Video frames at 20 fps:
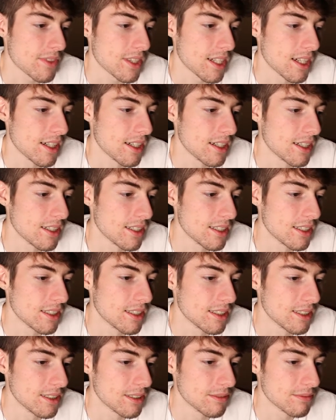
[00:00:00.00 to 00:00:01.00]

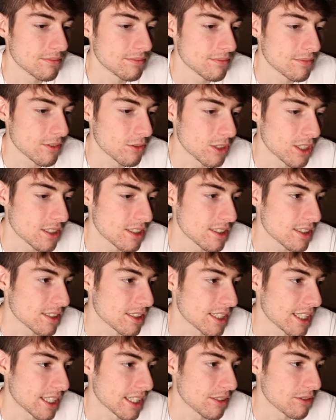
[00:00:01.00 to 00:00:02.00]
Where's the
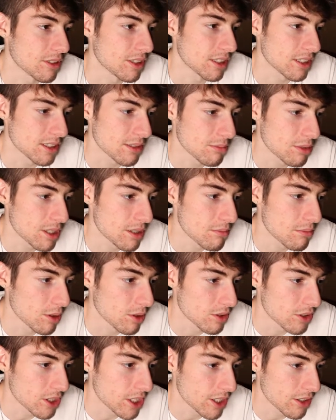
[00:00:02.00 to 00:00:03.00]
second one? Because I'm putting
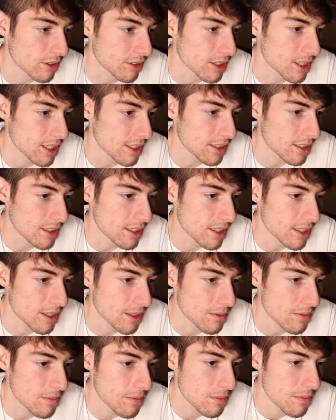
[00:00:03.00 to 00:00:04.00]
both Shangri-Las in there.